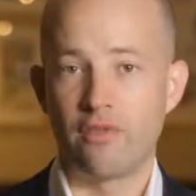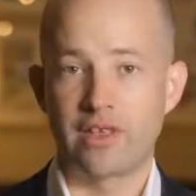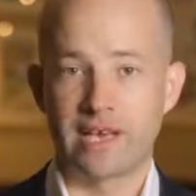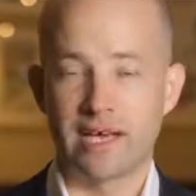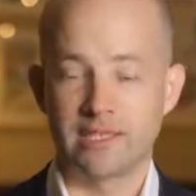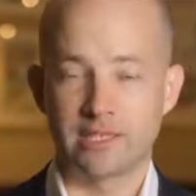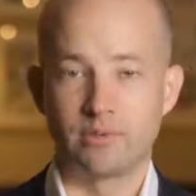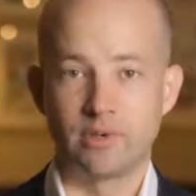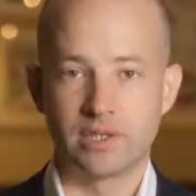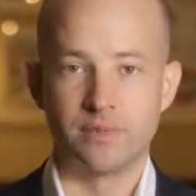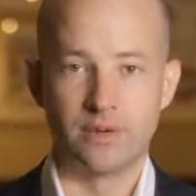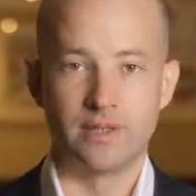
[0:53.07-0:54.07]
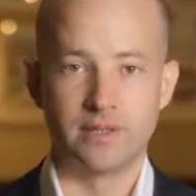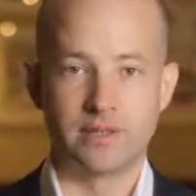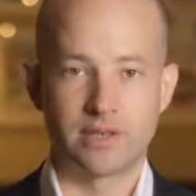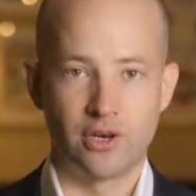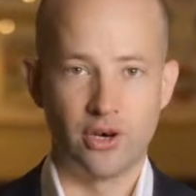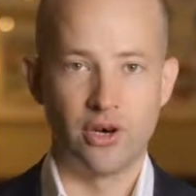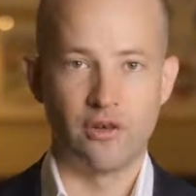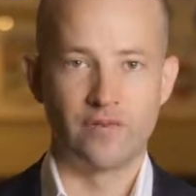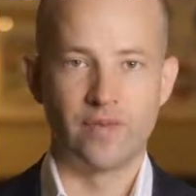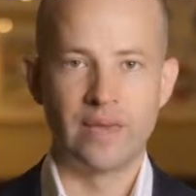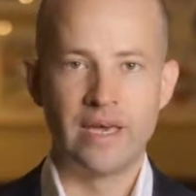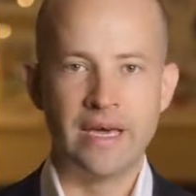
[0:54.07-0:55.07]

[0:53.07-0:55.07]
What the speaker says: on the customer experience curve.